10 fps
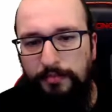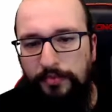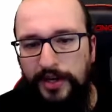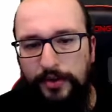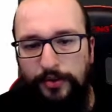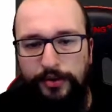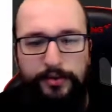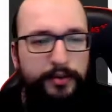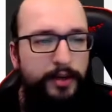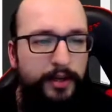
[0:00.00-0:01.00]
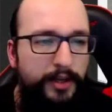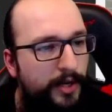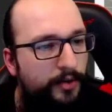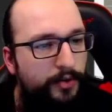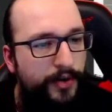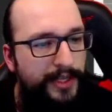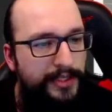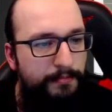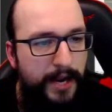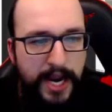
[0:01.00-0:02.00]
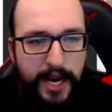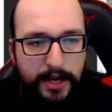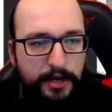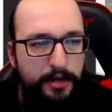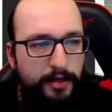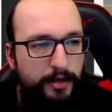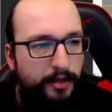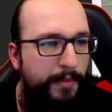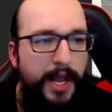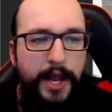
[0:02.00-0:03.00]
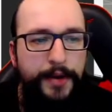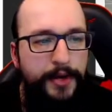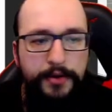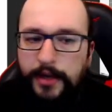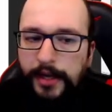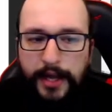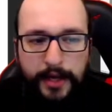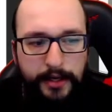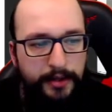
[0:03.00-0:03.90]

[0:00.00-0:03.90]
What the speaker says: to pre-order. Pre-ordering is bad. But yeah, anyway, you can get in a